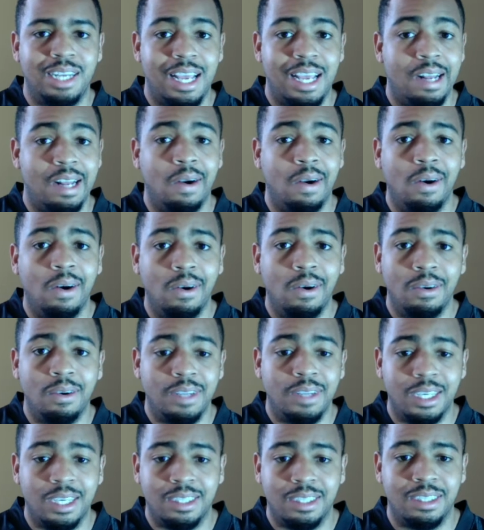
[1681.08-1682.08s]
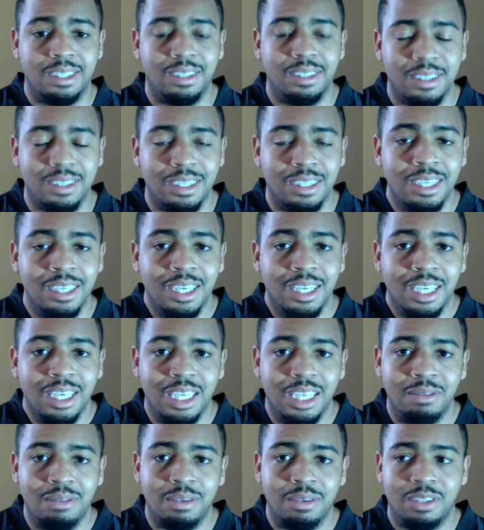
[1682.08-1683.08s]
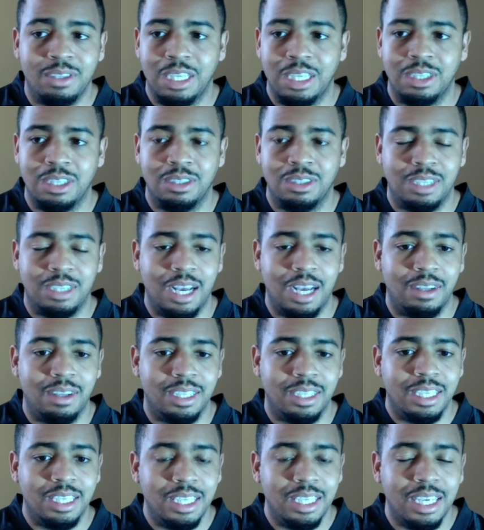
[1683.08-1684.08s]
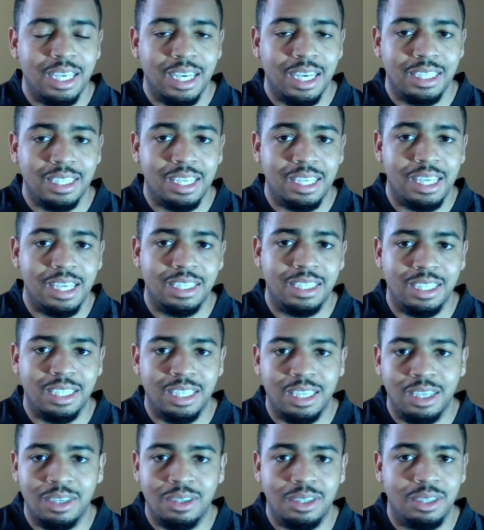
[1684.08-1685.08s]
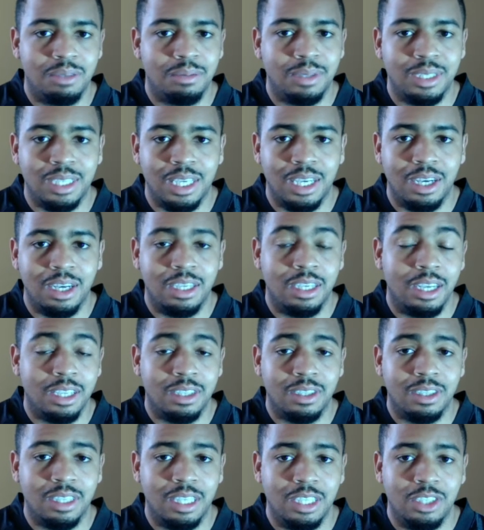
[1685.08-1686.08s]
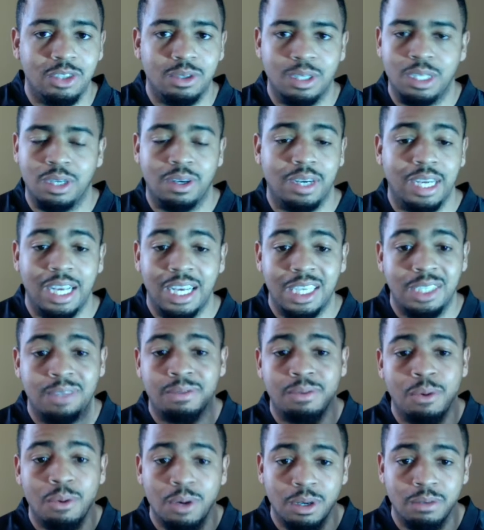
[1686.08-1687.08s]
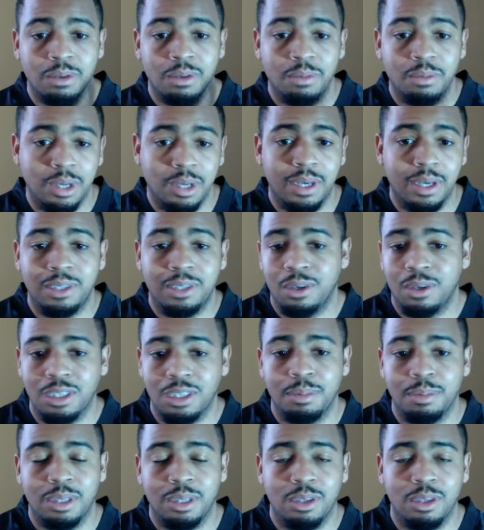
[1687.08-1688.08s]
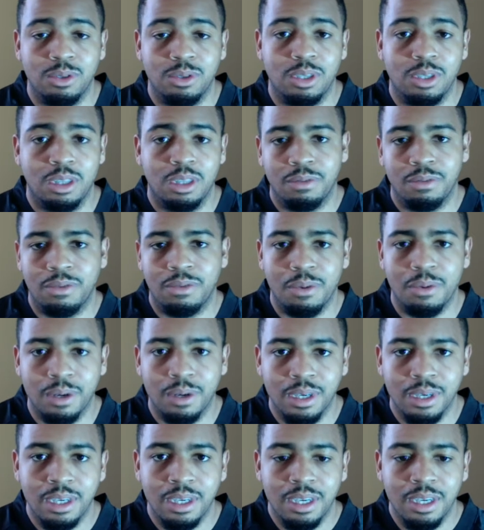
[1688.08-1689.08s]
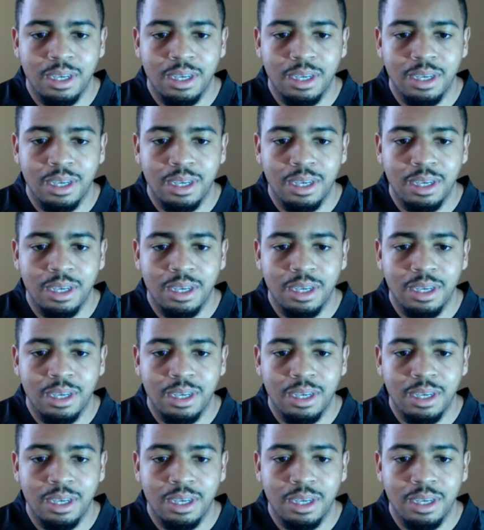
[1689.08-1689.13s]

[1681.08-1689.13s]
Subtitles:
at all next season if it turns out that he has an ACL, MCL, another injury. He already has 4 of them. We already talked about those other 4.